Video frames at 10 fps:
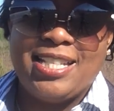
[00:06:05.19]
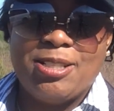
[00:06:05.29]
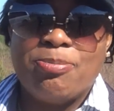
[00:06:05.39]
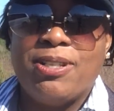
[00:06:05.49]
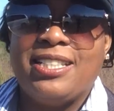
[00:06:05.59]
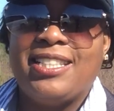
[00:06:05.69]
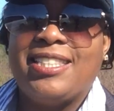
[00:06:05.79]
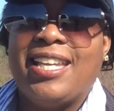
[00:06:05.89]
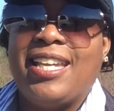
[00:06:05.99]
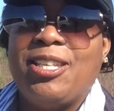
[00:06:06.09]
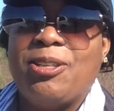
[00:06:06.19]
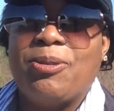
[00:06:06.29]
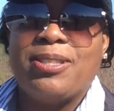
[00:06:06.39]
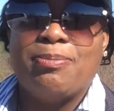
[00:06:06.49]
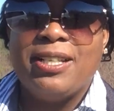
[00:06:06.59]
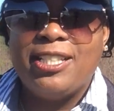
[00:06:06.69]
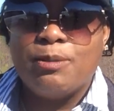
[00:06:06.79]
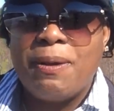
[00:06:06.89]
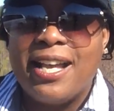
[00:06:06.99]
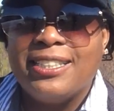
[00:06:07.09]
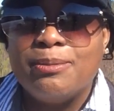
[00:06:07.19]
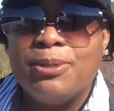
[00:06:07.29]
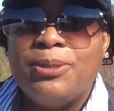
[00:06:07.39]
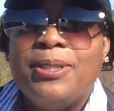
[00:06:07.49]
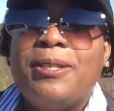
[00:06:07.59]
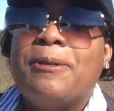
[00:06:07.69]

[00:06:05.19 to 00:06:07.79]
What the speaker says: I just wanted to say, as much as possible,